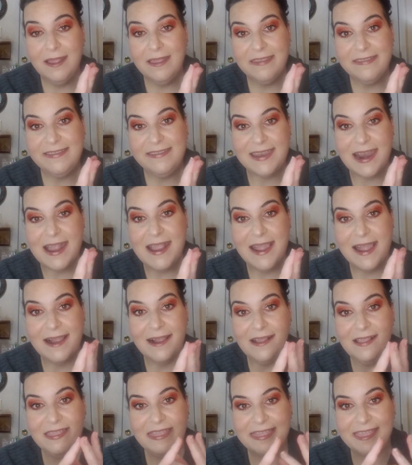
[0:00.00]
stay
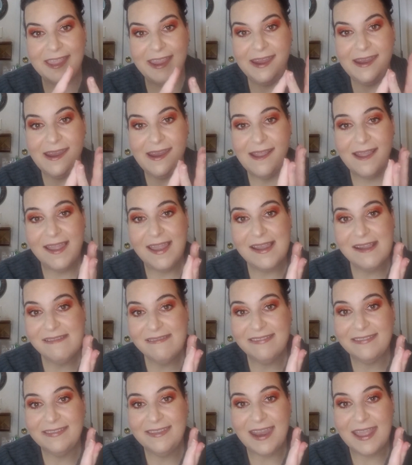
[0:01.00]
healthy,
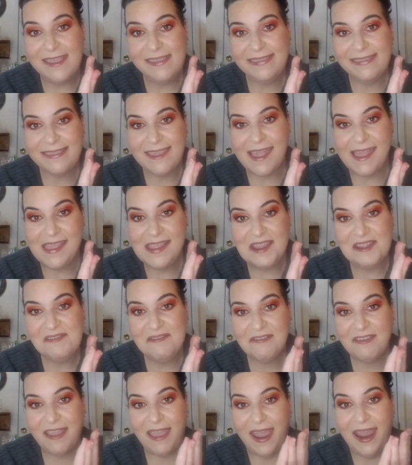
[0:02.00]
and stay
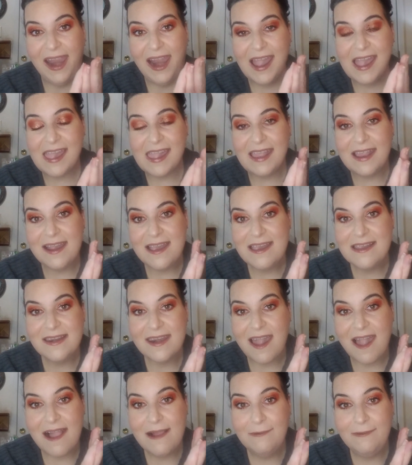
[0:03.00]
safe
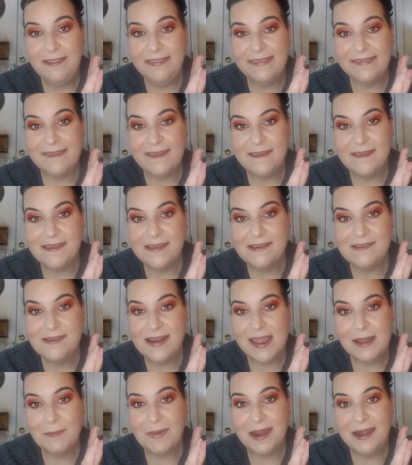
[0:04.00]
and I will see you
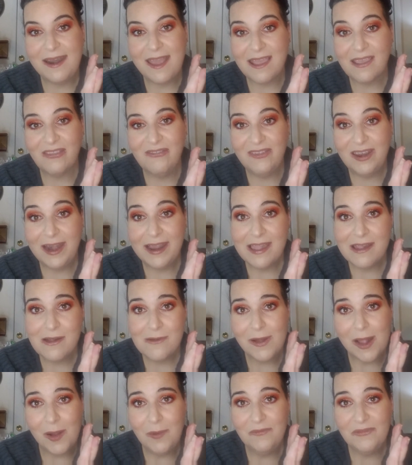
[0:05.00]
in my next
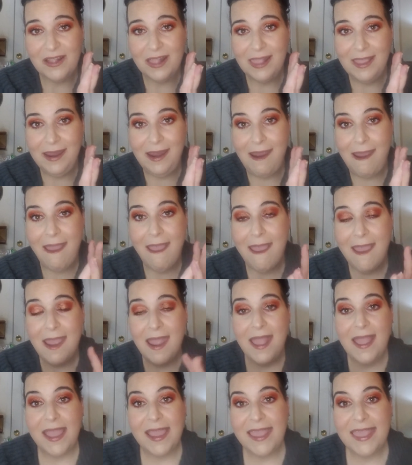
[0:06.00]
video, hopefully.
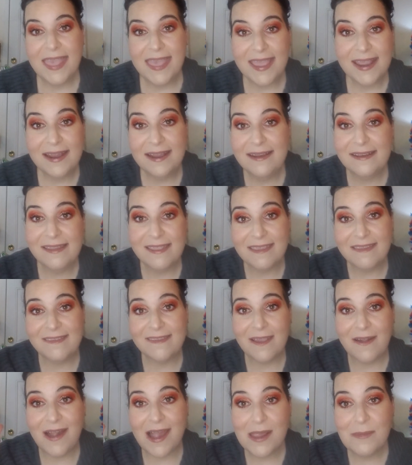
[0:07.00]
And
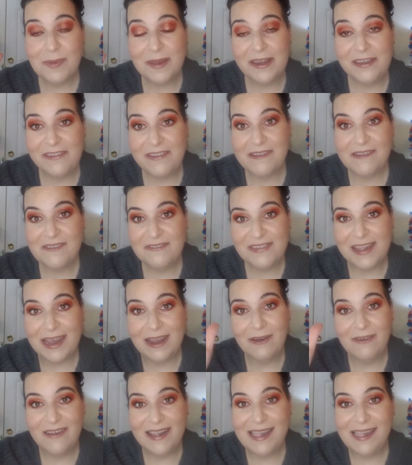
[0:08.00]
so I bid you
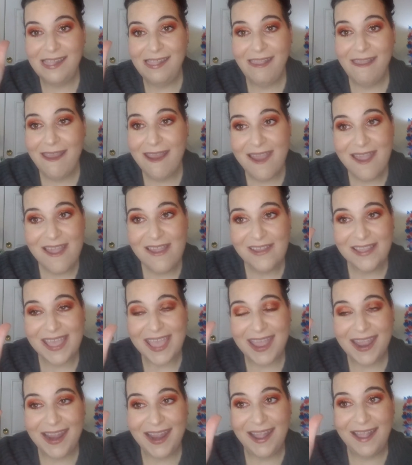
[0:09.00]
farewell.
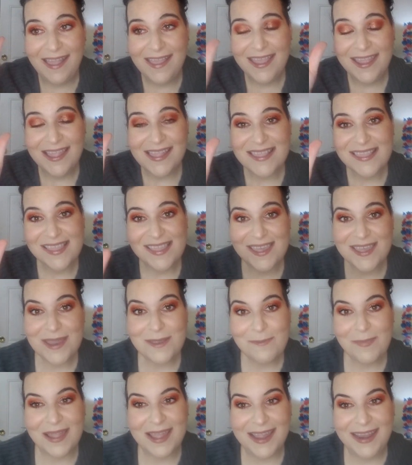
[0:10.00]
Okay,
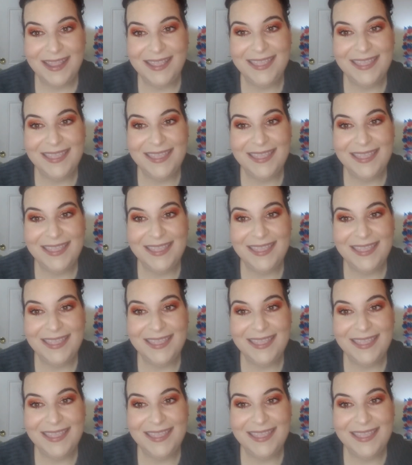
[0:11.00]
goodbye.